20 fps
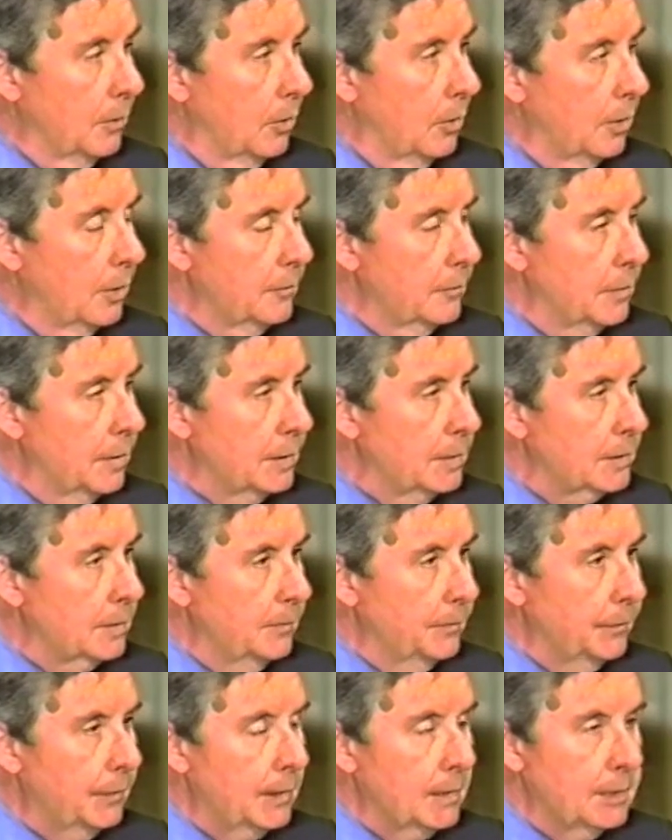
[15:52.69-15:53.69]
All of
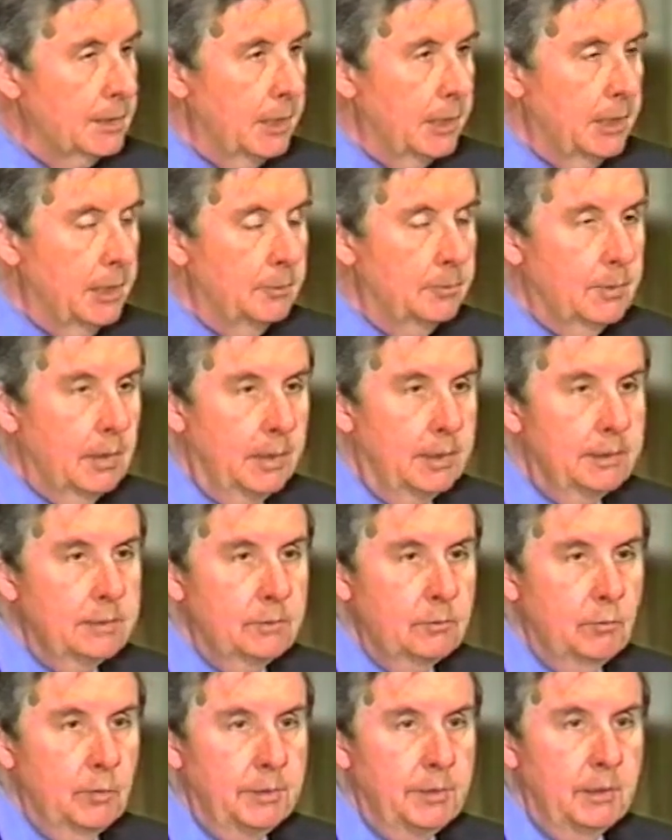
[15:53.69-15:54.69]
this taking
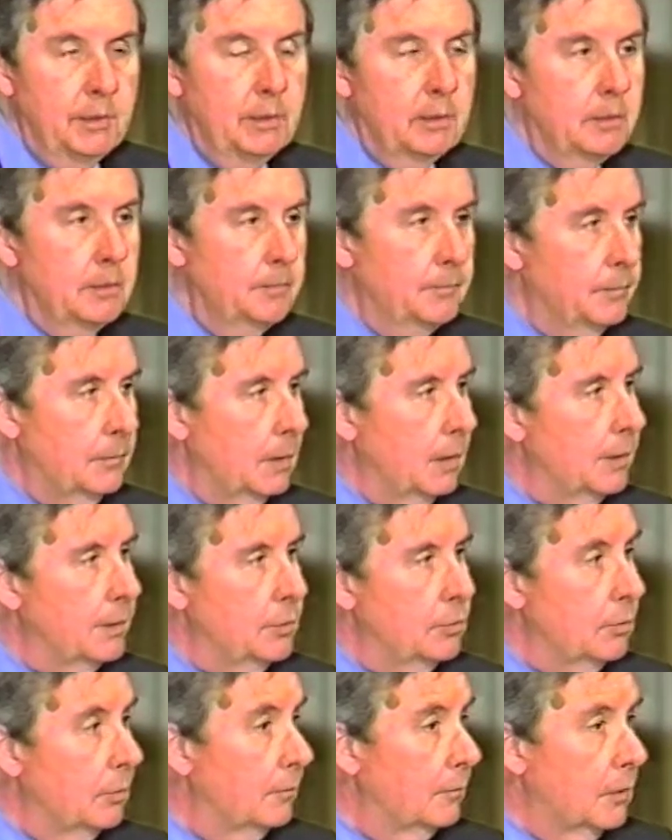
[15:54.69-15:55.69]
place within a, a
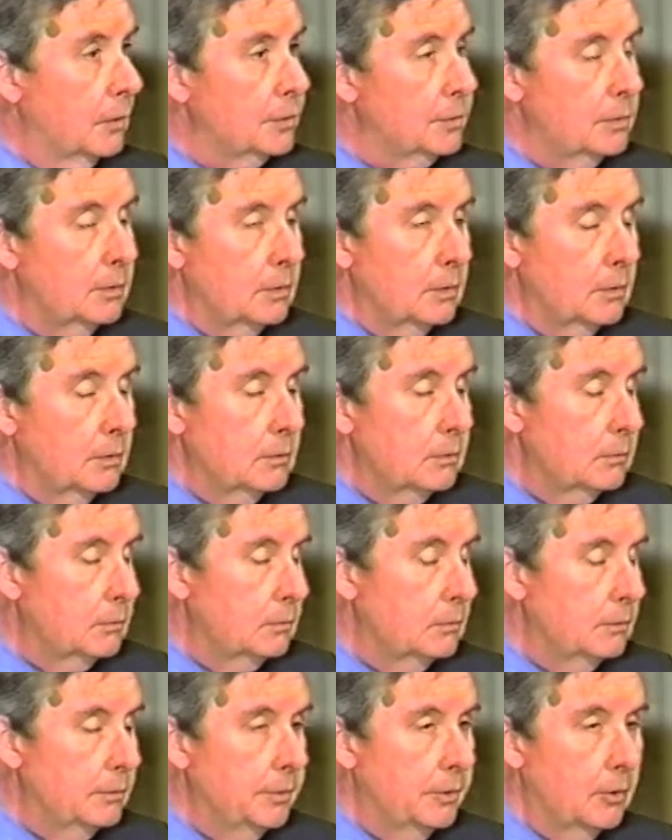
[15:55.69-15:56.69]
universal
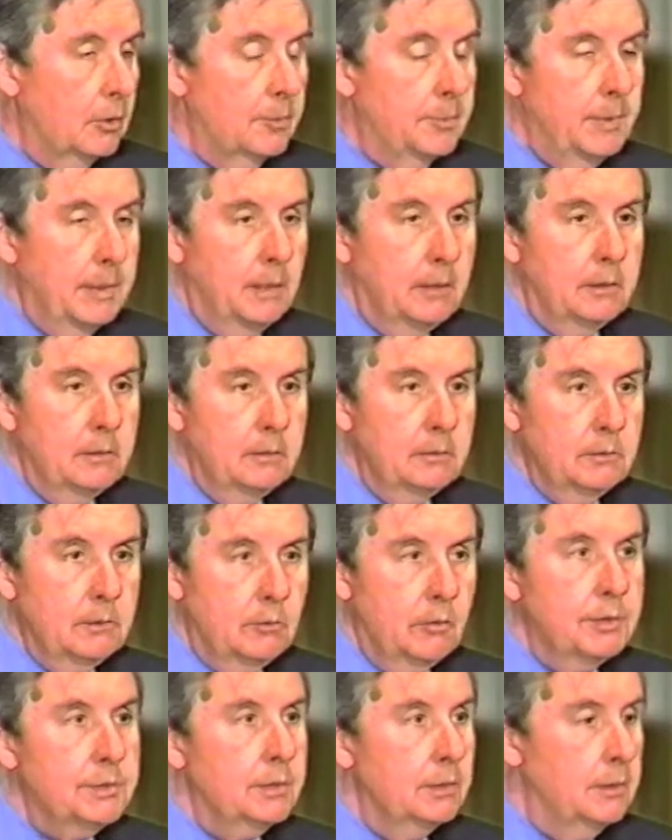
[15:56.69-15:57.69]
European
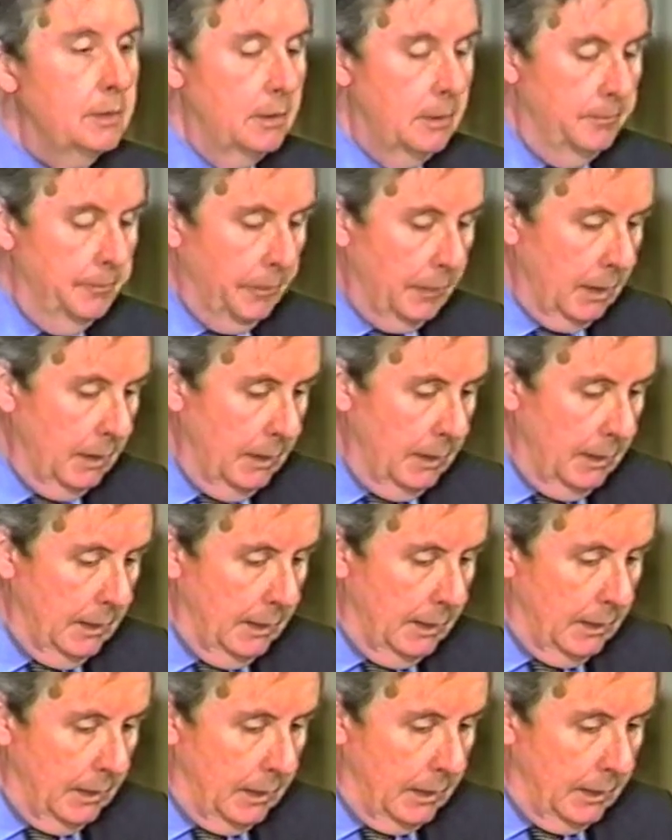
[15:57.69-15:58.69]
Christendom
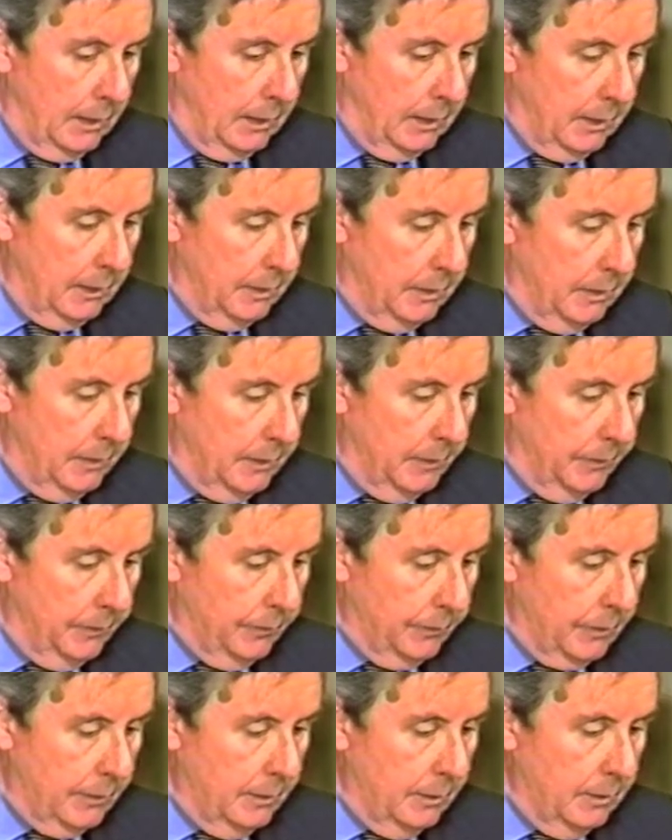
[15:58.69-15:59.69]

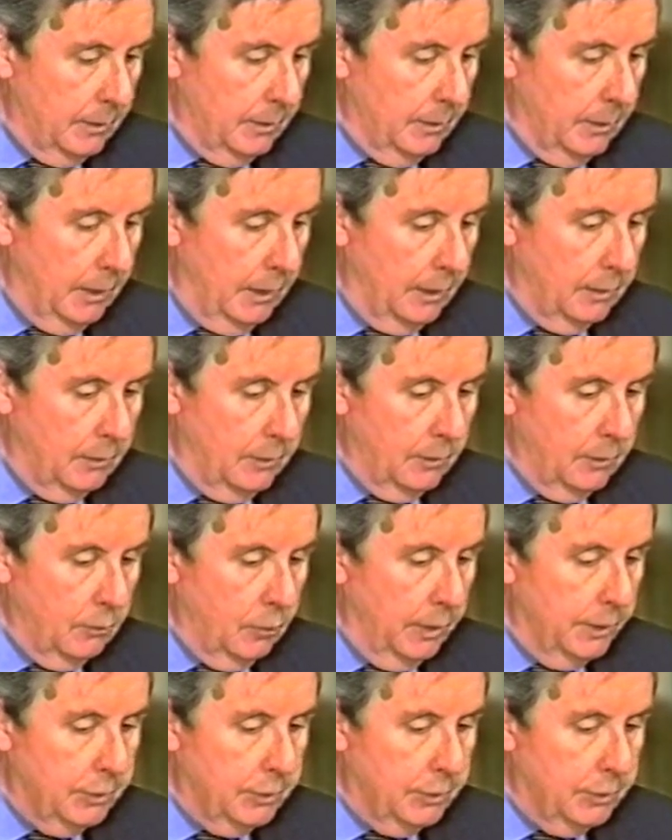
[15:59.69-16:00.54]
um, in